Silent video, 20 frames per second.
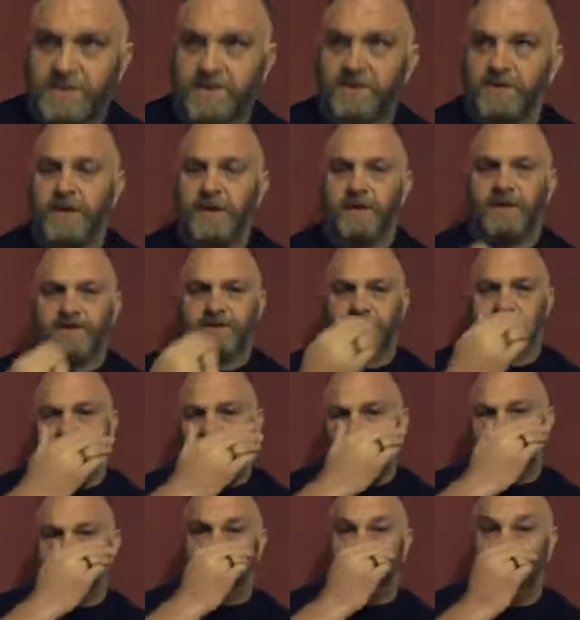career as a
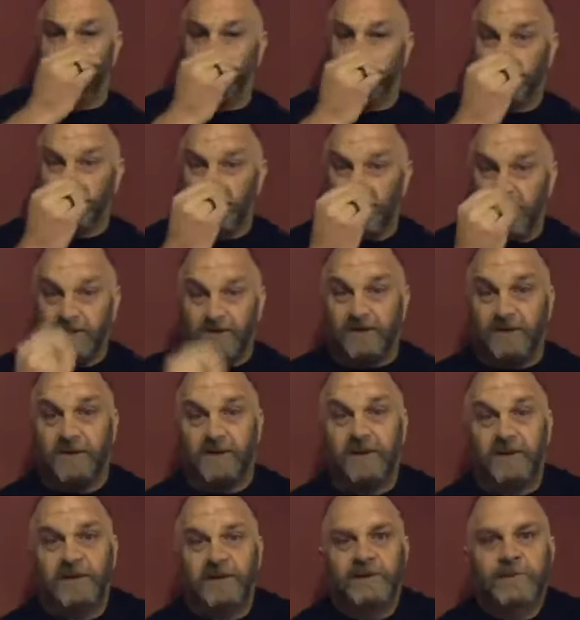Navy SEAL
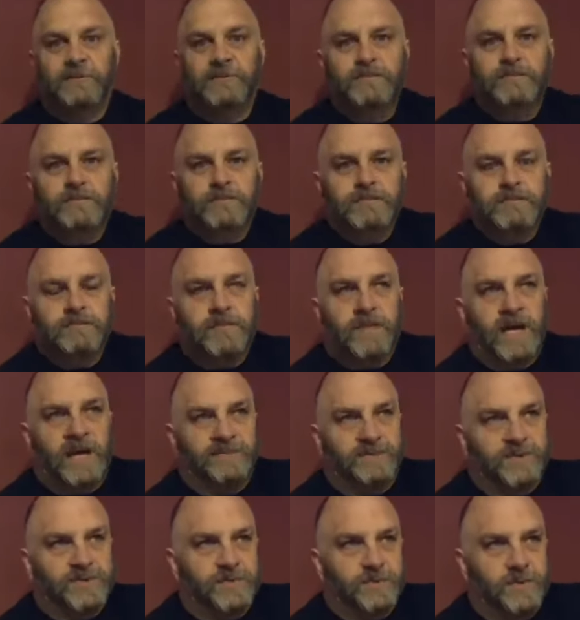instructor
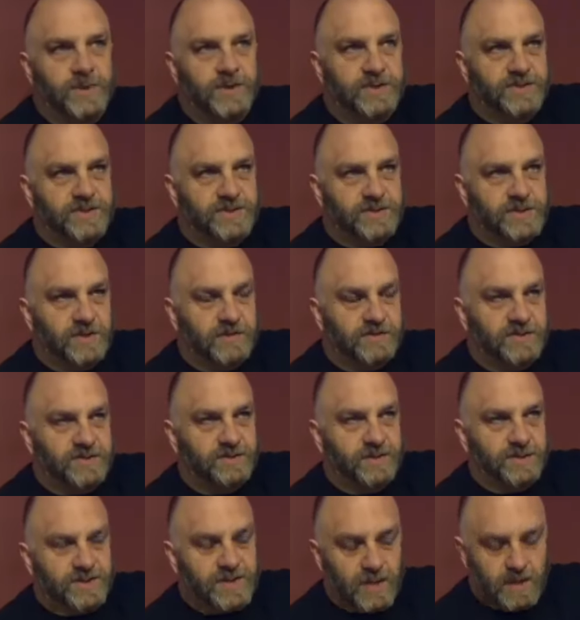after 20 years of
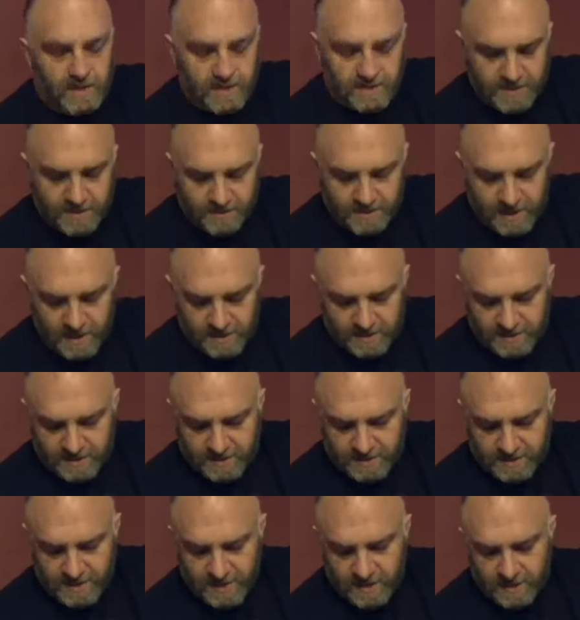service, and retired in
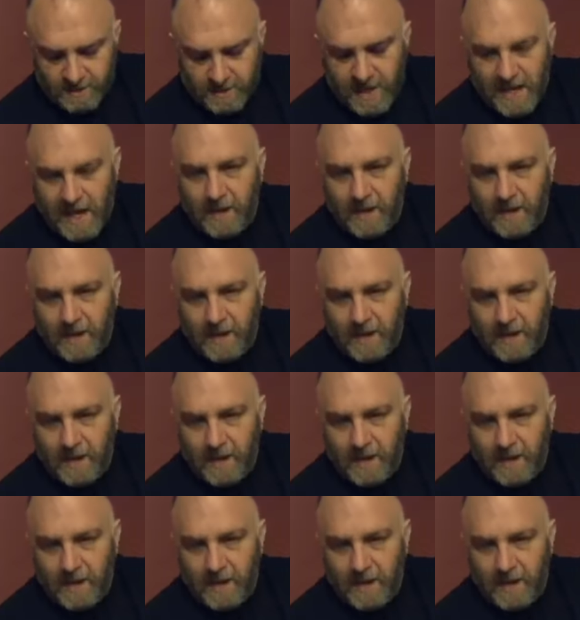2010.